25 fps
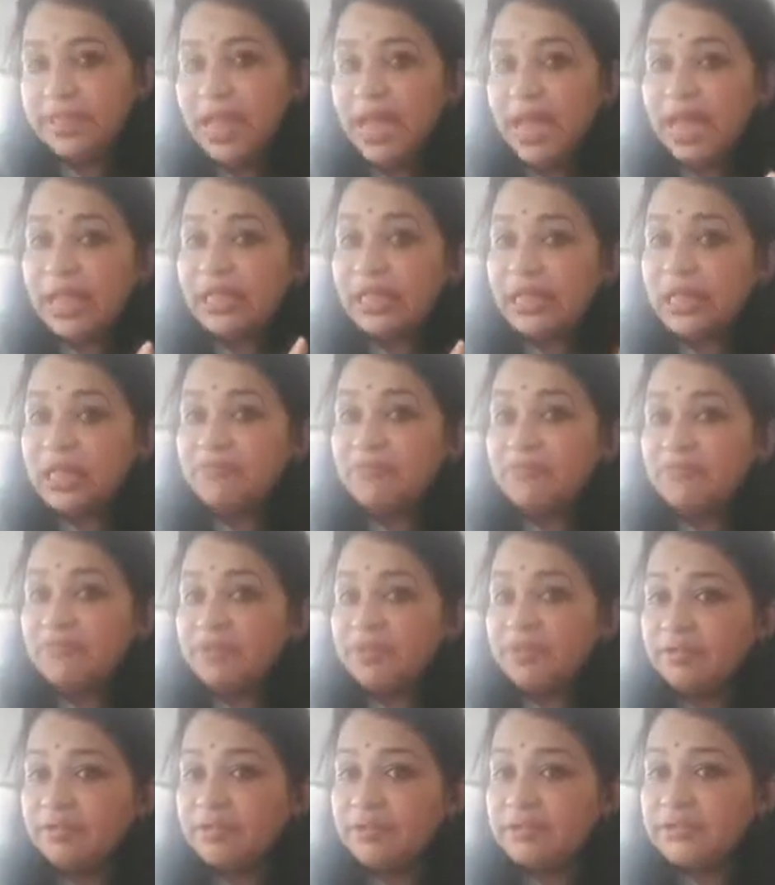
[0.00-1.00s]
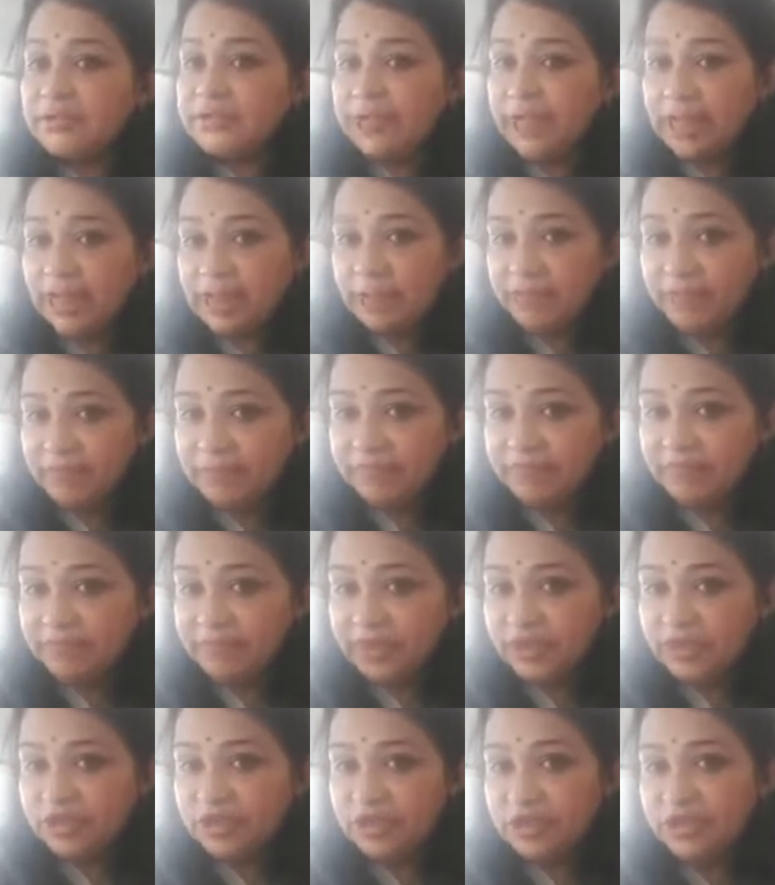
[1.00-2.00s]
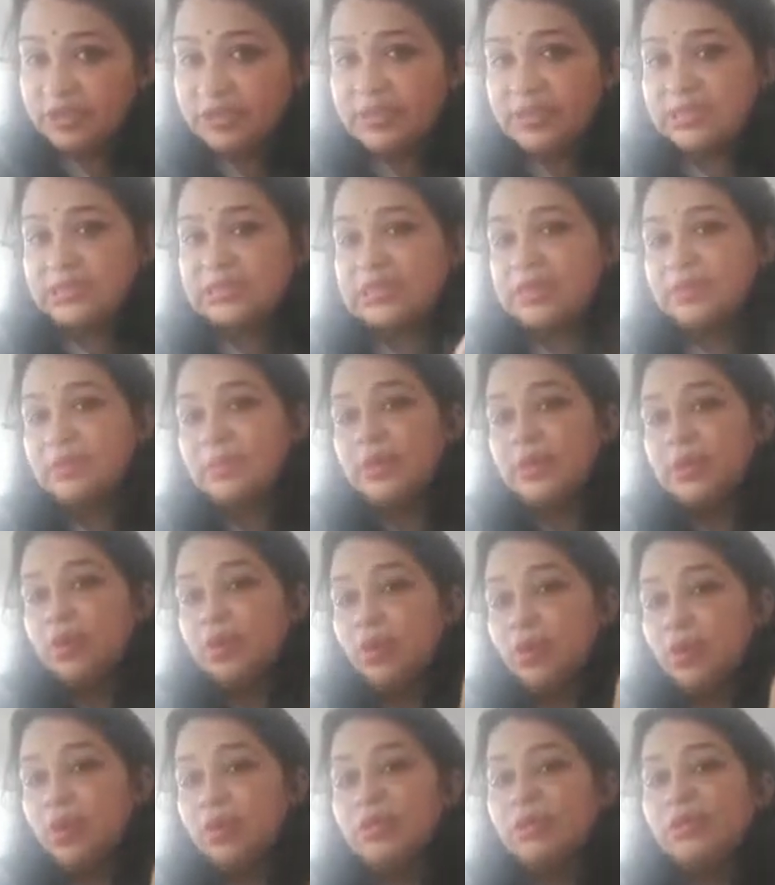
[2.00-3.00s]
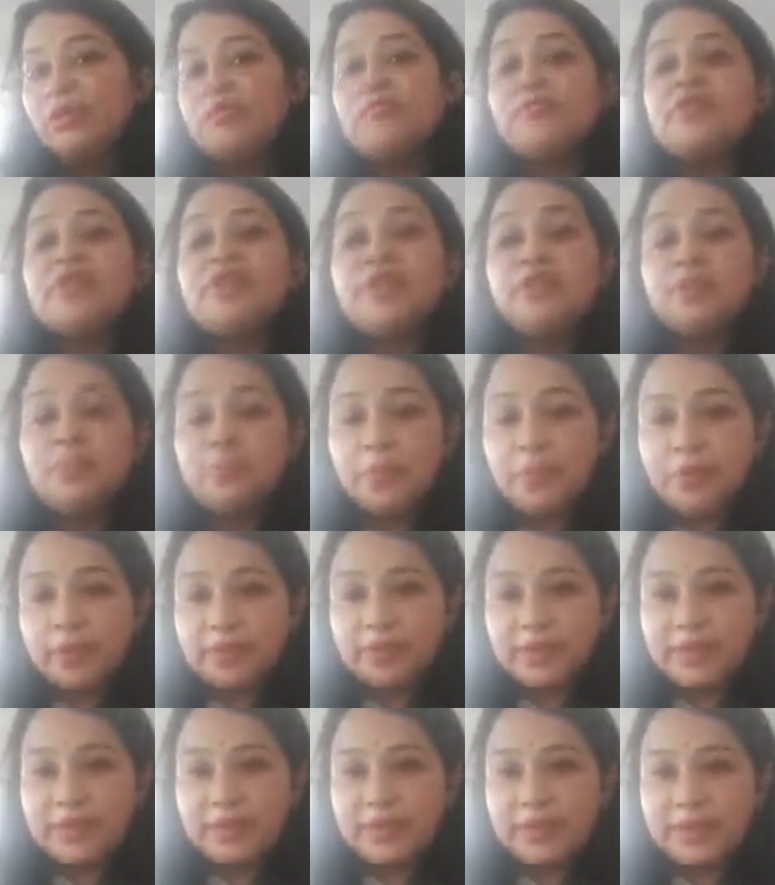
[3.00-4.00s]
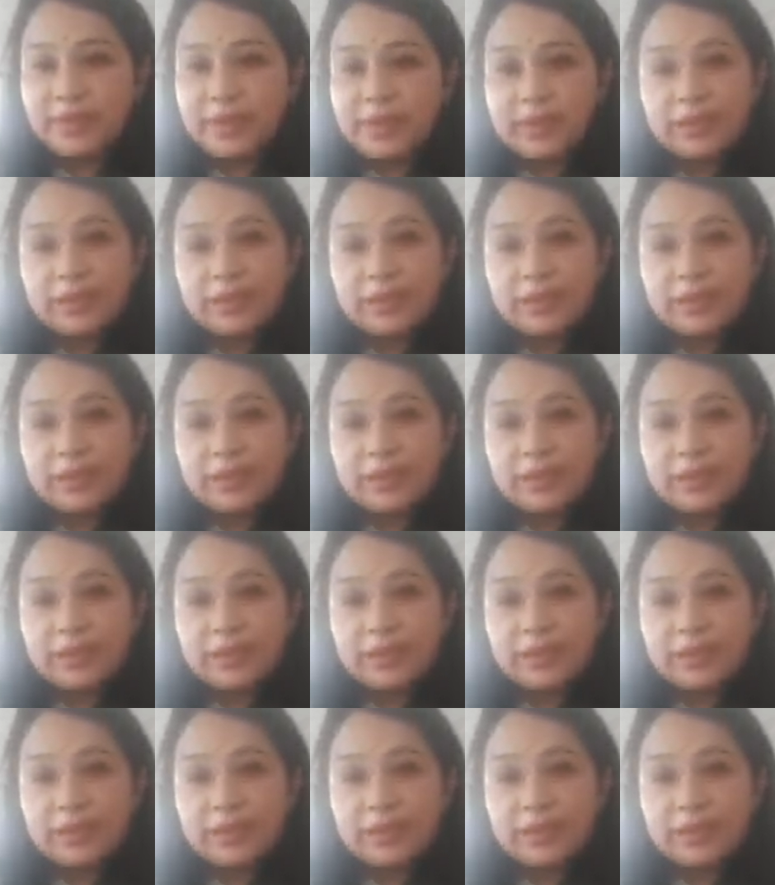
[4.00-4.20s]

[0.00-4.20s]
And if is scalp infection, this will be all over your body.